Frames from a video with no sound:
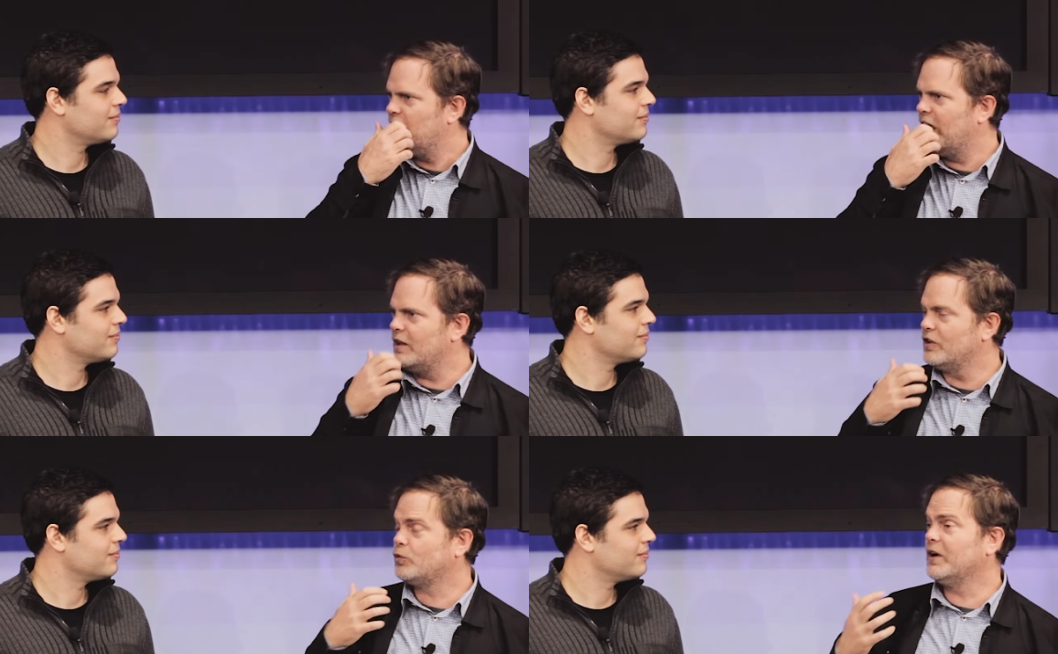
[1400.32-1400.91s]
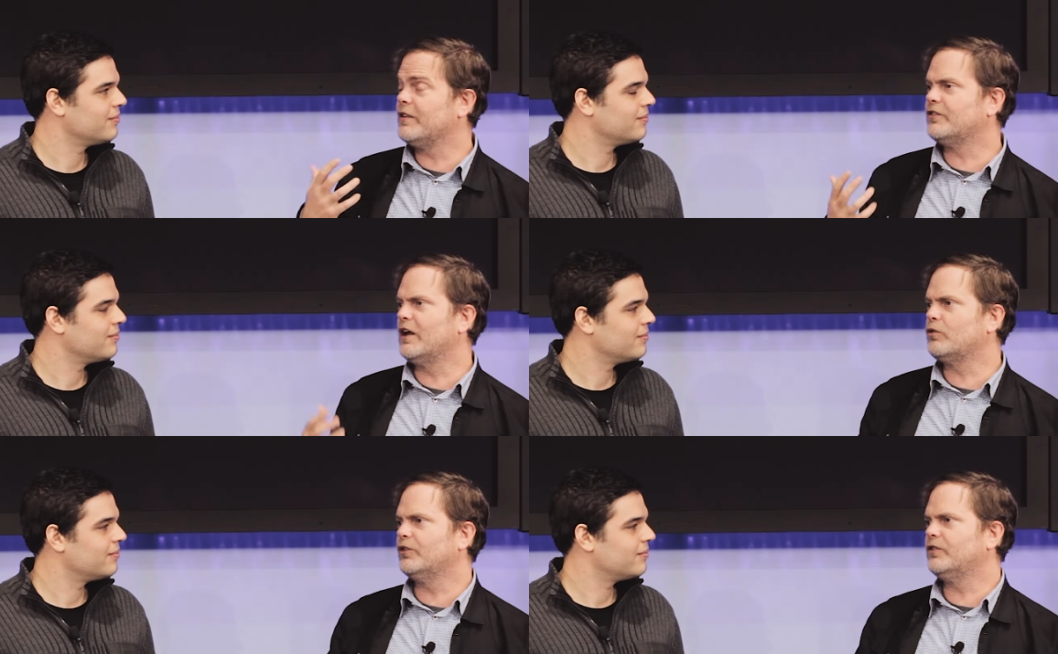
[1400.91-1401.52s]
Speaker 1: I, it's one of the
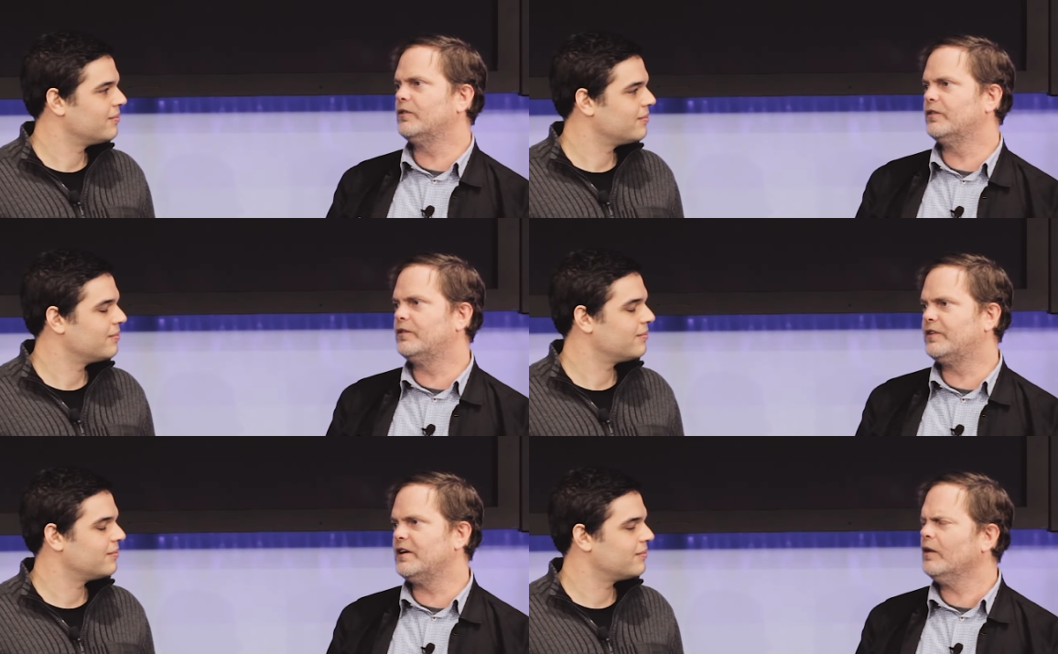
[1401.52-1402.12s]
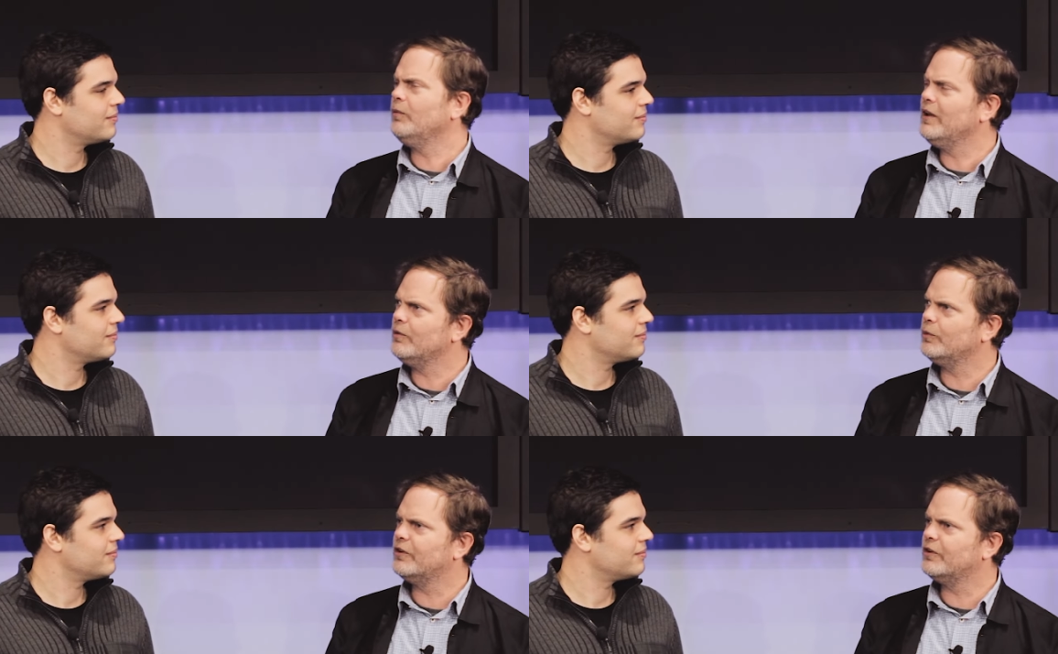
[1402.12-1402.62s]
central. Te I'm not.